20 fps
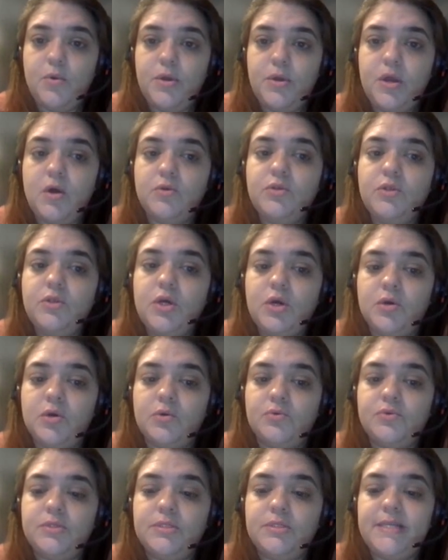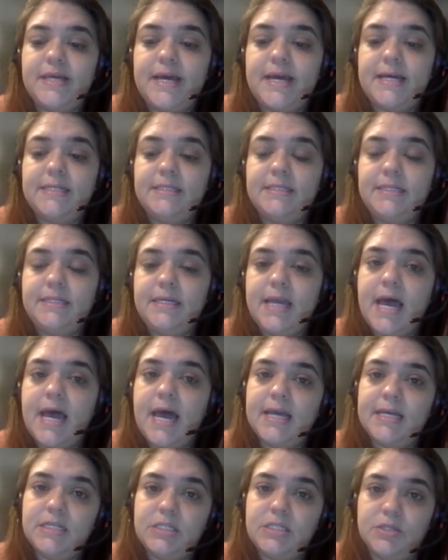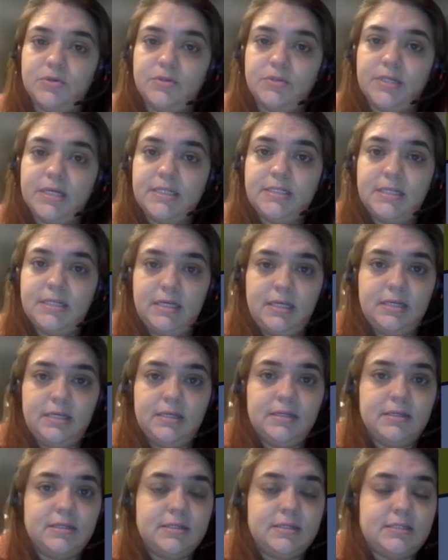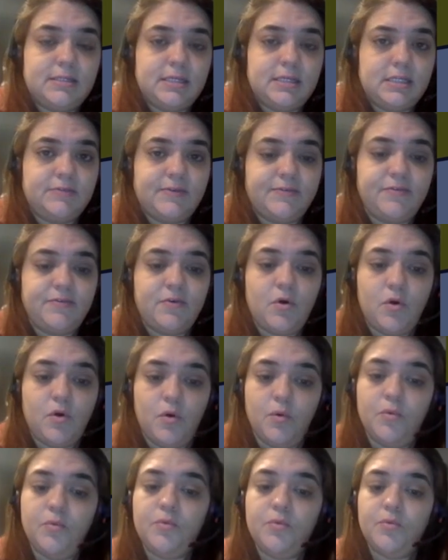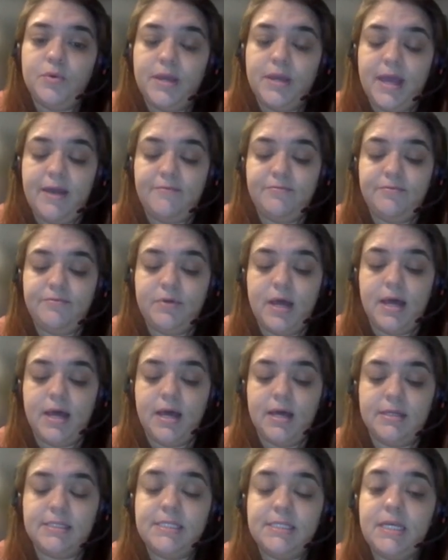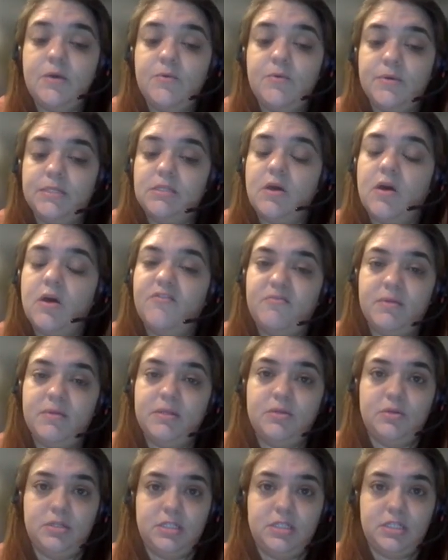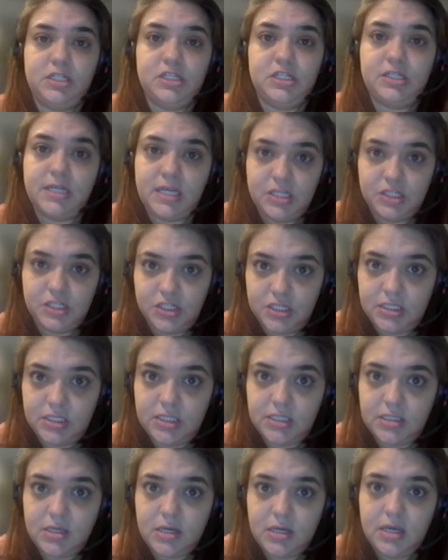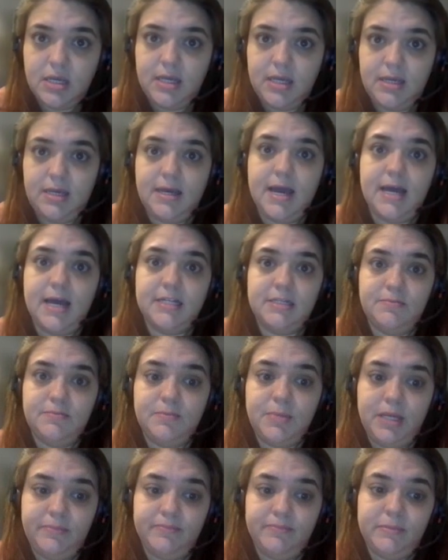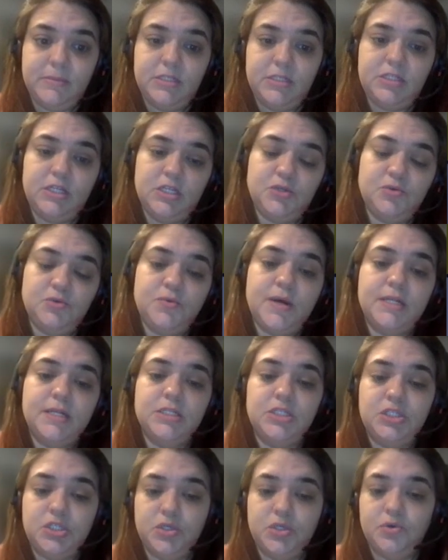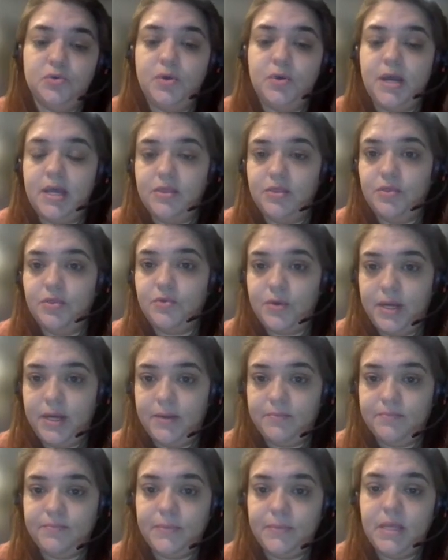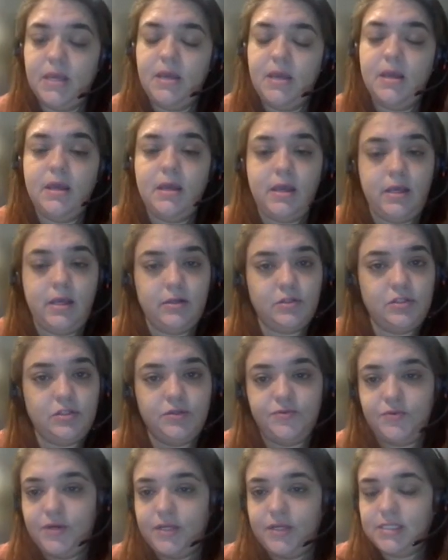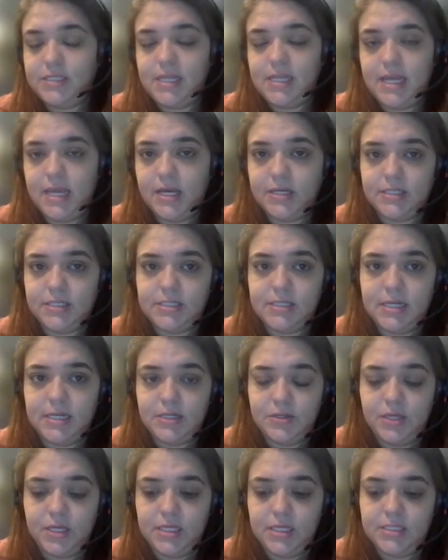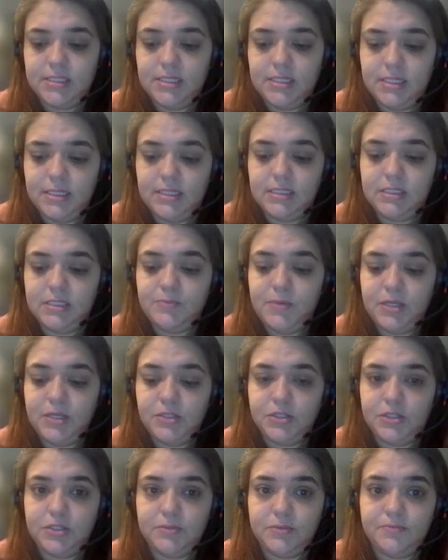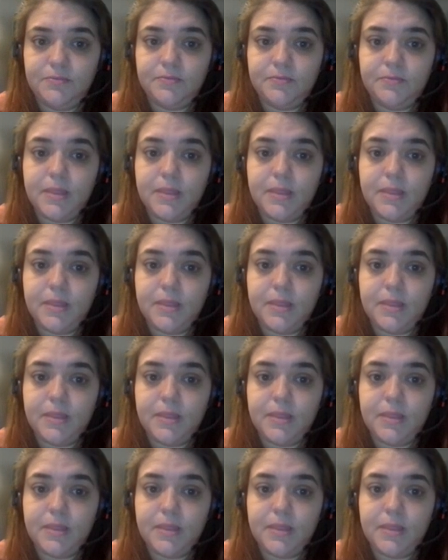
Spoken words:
we all know that the ISO 19650, we have a sequence of maturity stages regarding BIM, stage 1, 2, and 3, in different layers that you can see in this picture.